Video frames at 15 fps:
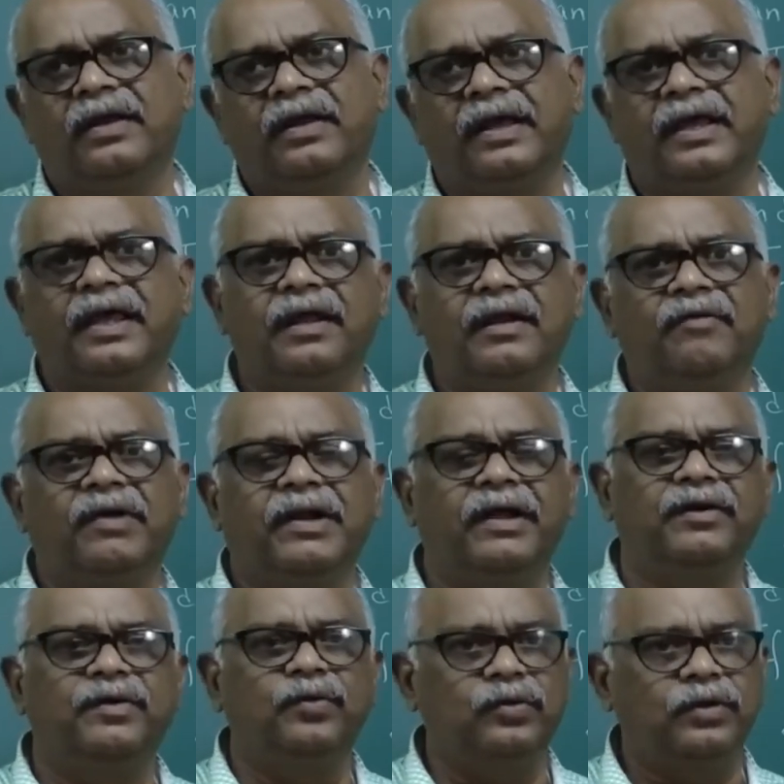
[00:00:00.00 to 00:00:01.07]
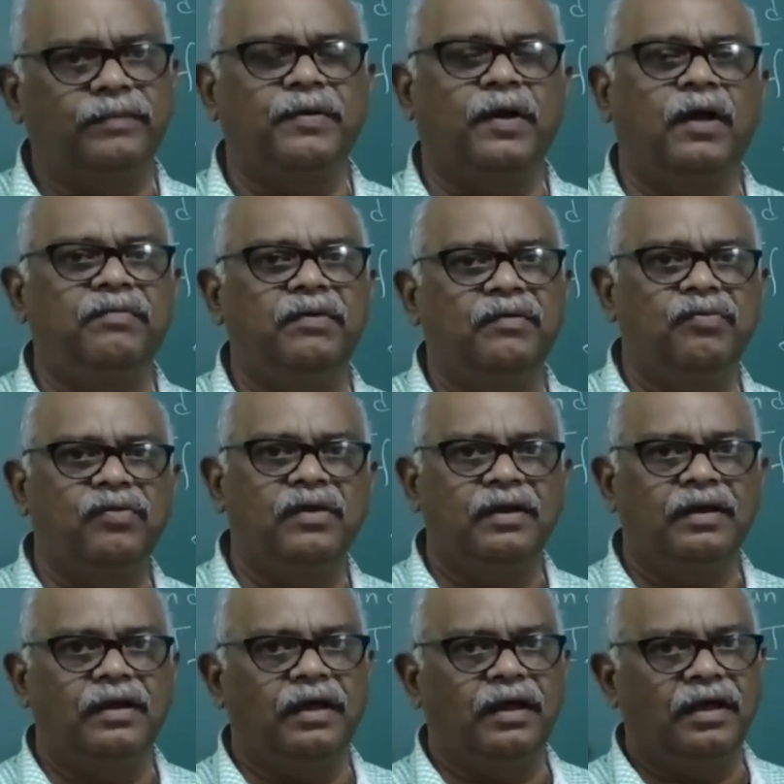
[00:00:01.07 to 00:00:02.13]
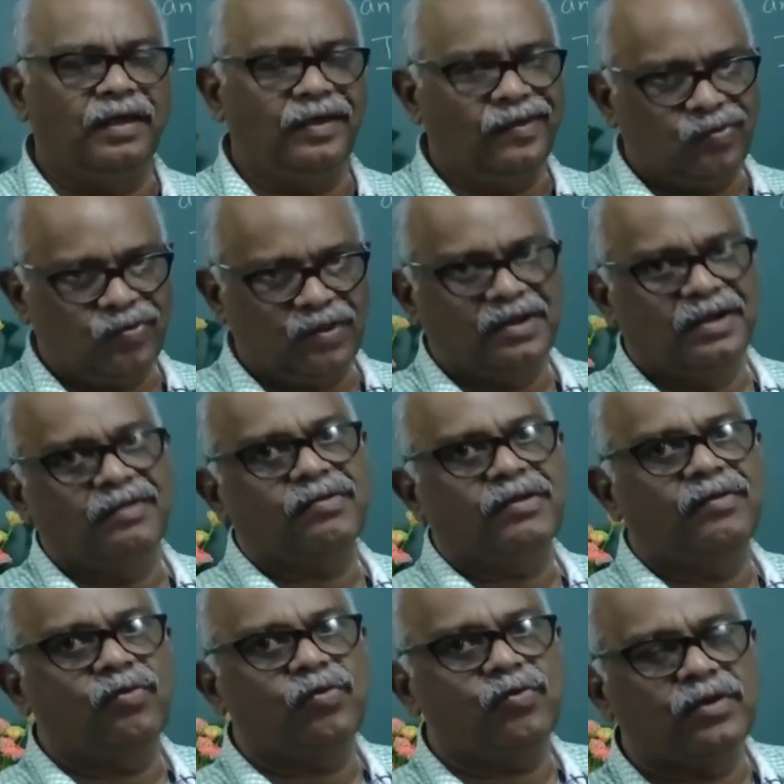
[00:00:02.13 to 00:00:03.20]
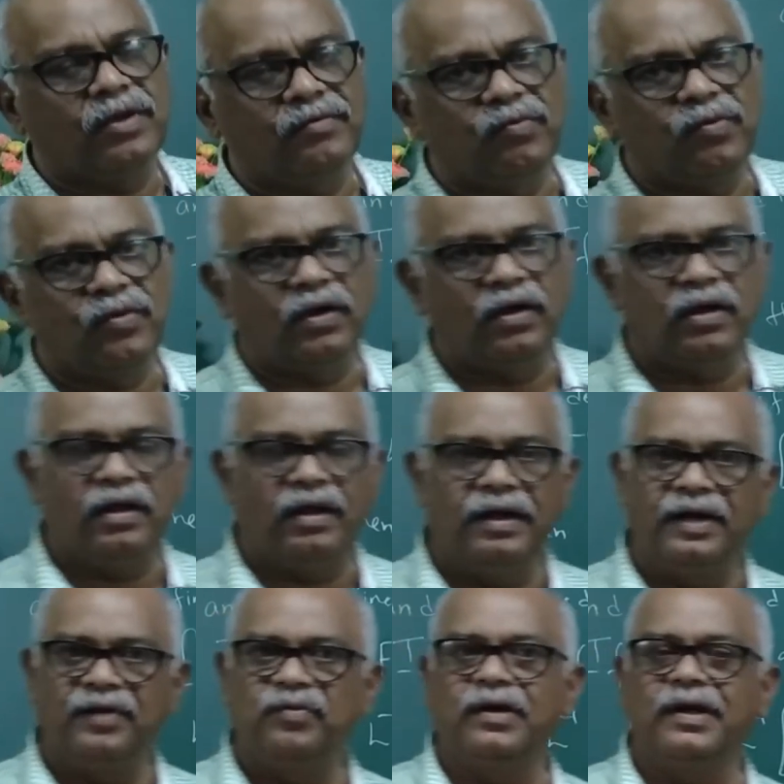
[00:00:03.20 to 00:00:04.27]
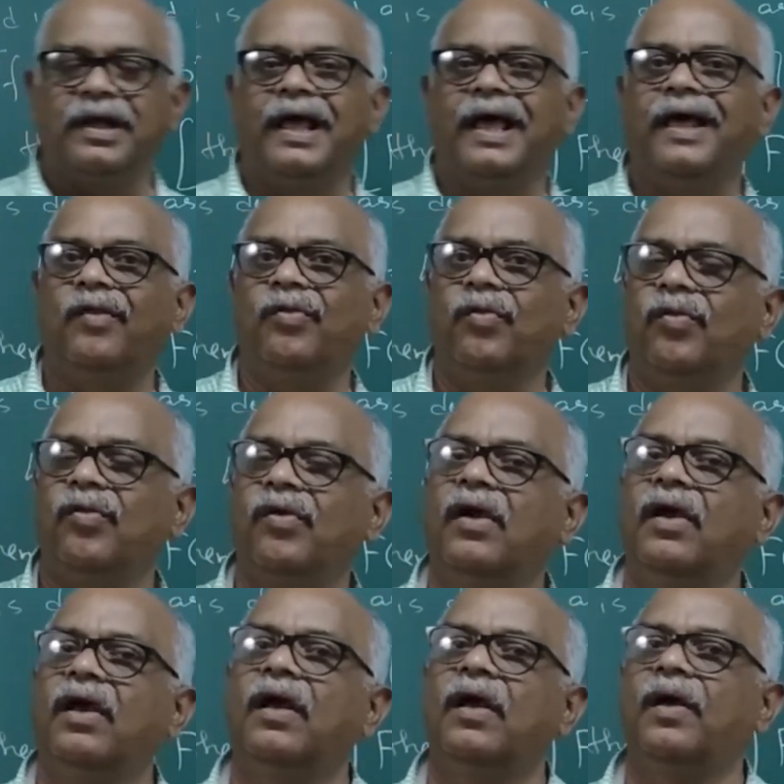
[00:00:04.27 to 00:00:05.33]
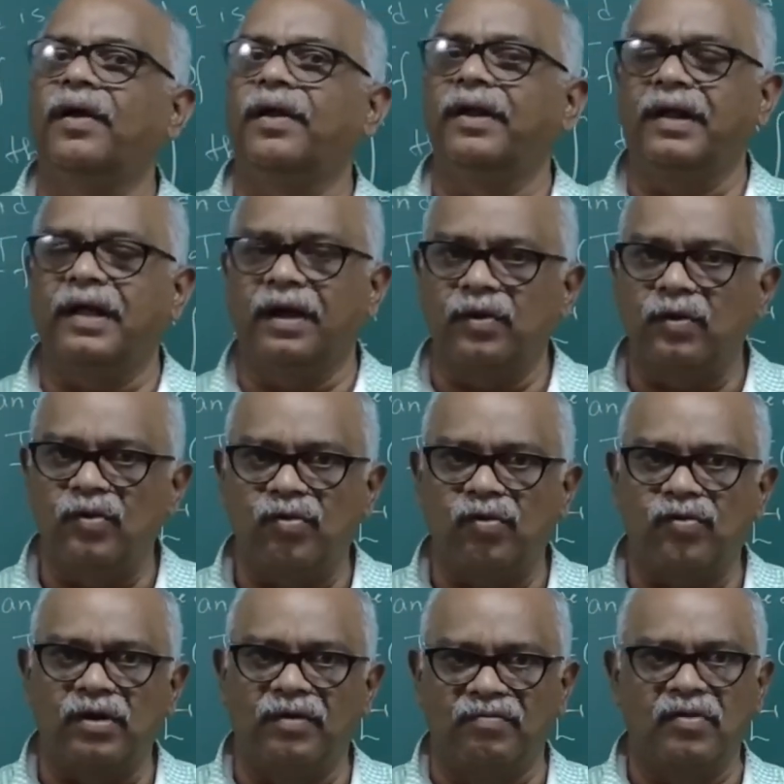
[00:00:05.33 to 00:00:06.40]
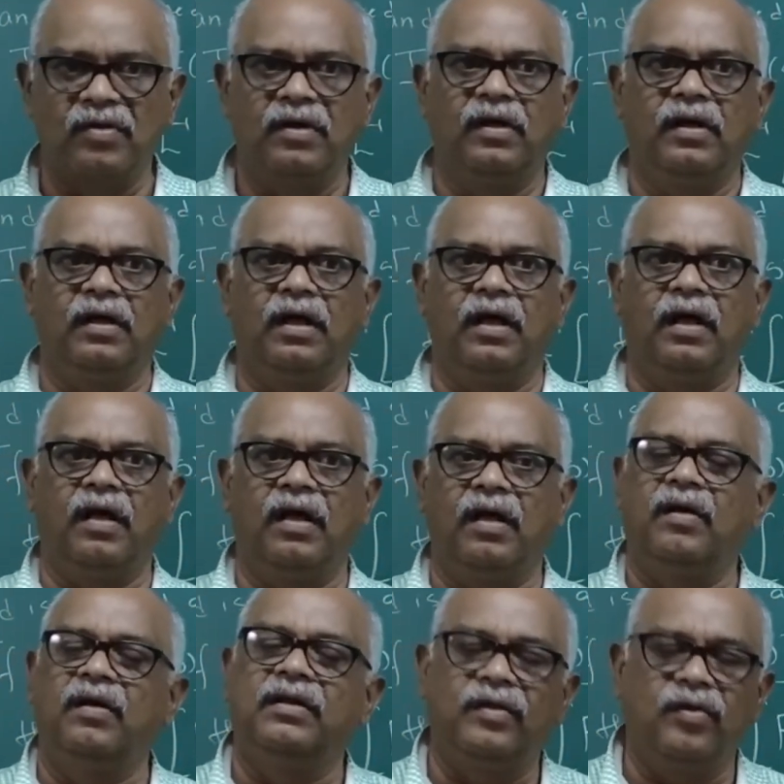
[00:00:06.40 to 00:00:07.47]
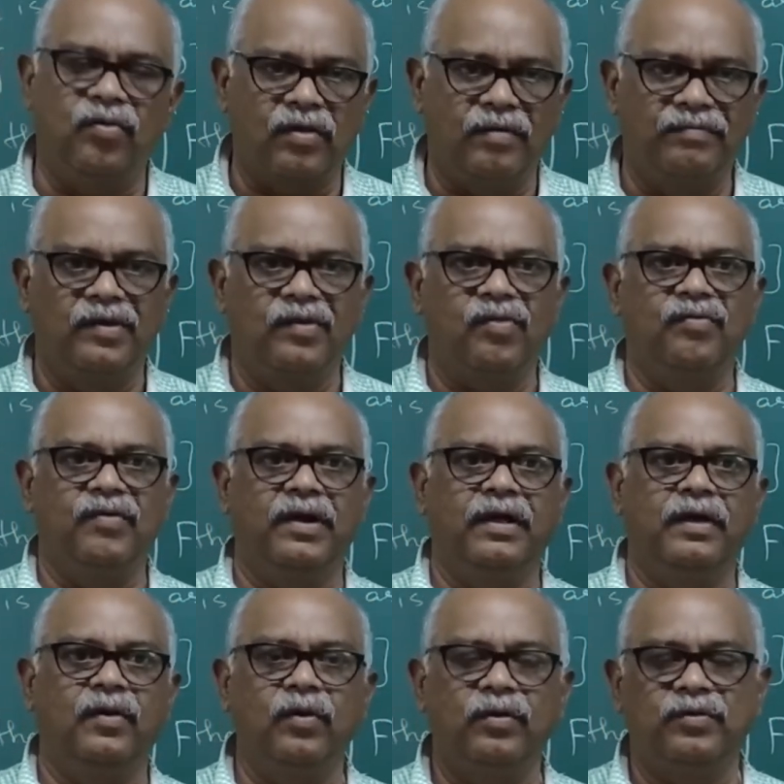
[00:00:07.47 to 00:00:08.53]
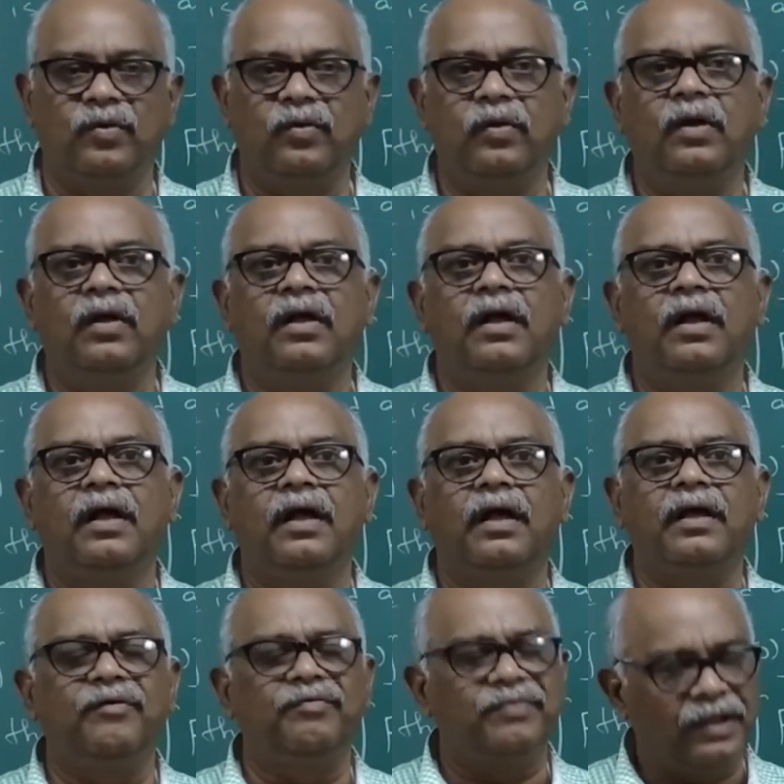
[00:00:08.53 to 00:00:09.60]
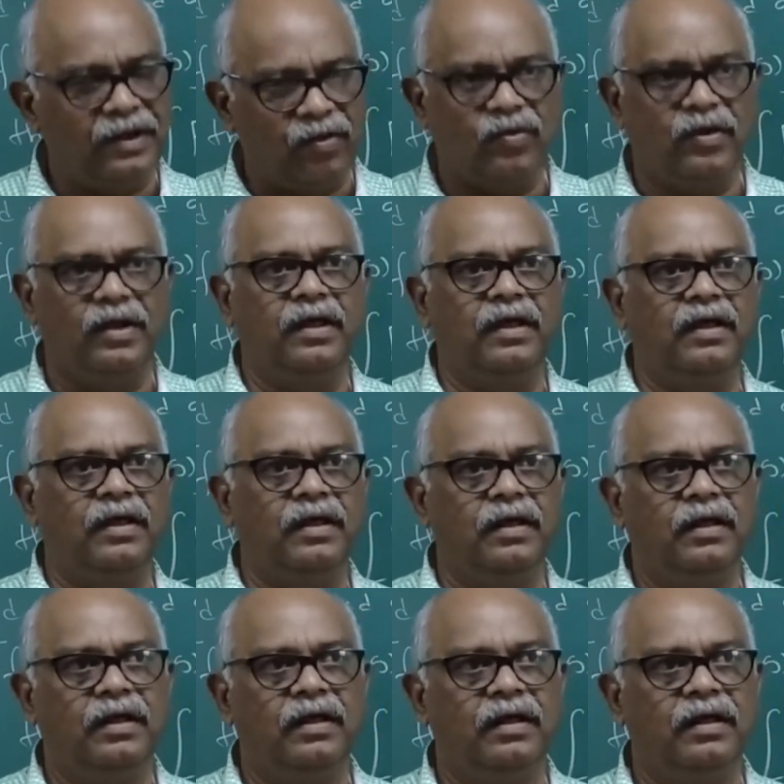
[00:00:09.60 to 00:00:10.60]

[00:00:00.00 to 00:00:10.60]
Again, when I do the problems in signals and systems or network analysis or in control systems, all these subjects, when I go through, if there is any